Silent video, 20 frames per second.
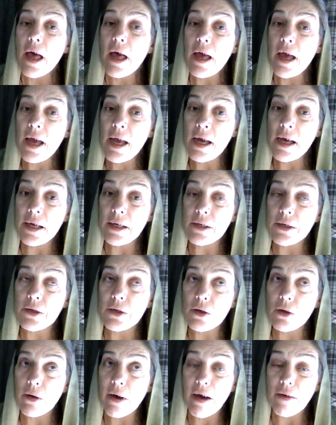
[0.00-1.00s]
And
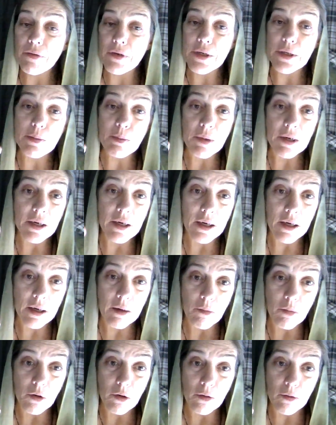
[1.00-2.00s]
you have to speak
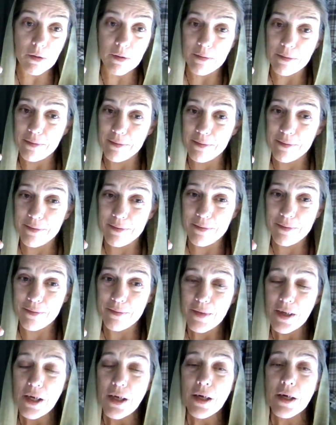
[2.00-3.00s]
Hebrew.
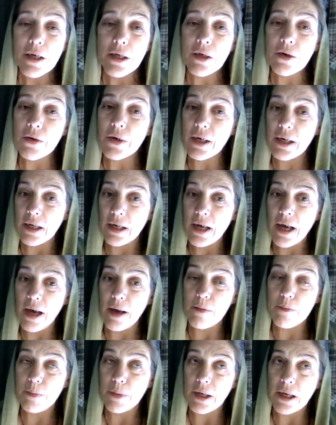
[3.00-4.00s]
You
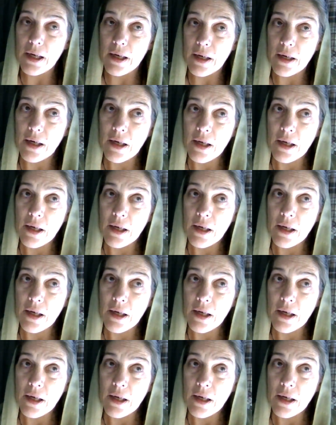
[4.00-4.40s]
cannot be